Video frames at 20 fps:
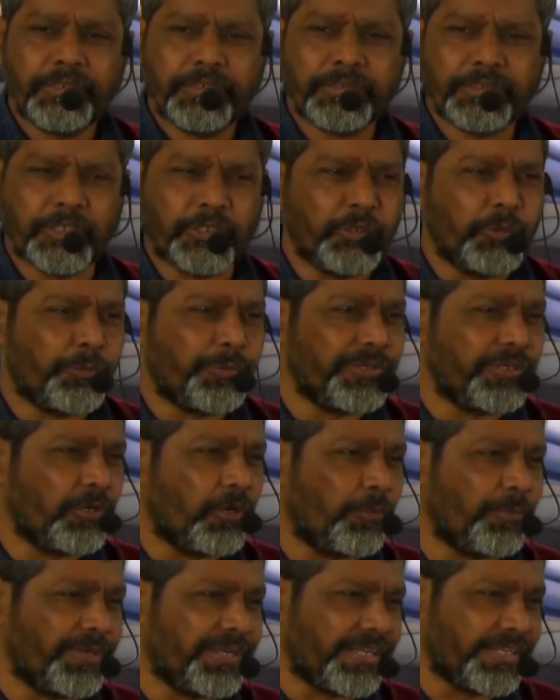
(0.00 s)
the UP
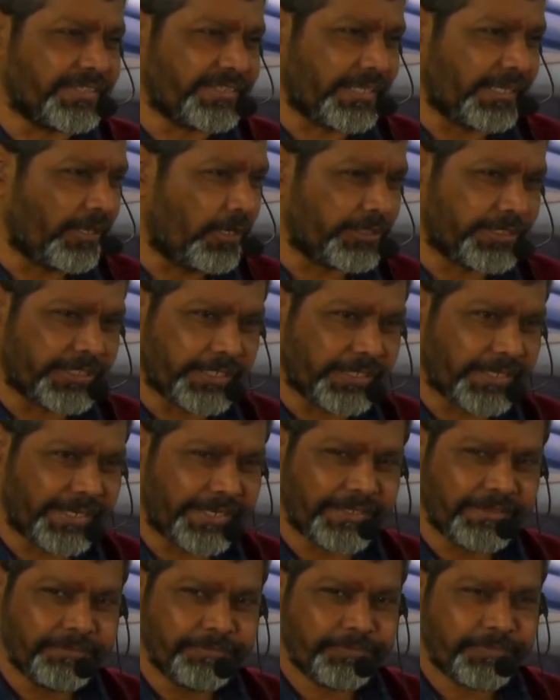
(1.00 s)
government has allotted
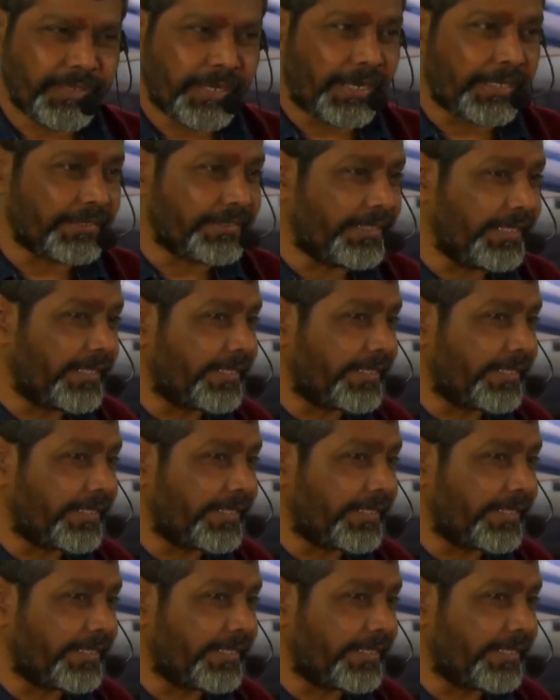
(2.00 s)
land, and they